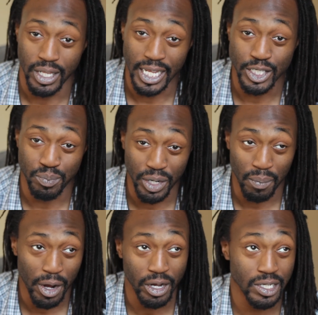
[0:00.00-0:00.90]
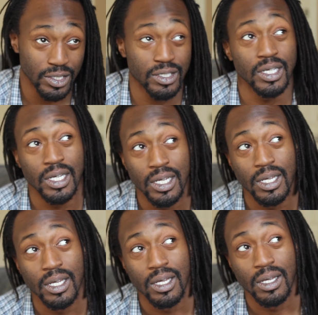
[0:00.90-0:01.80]
It's been America's
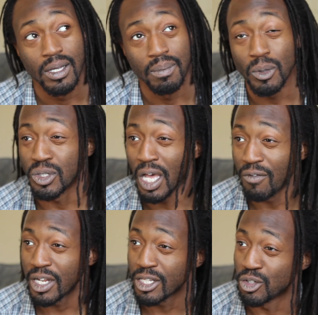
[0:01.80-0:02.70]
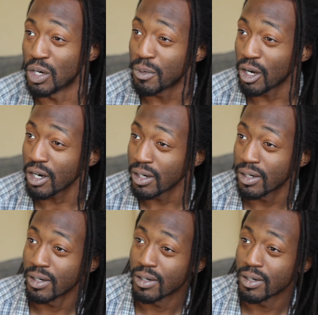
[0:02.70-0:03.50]
most coveted dream car.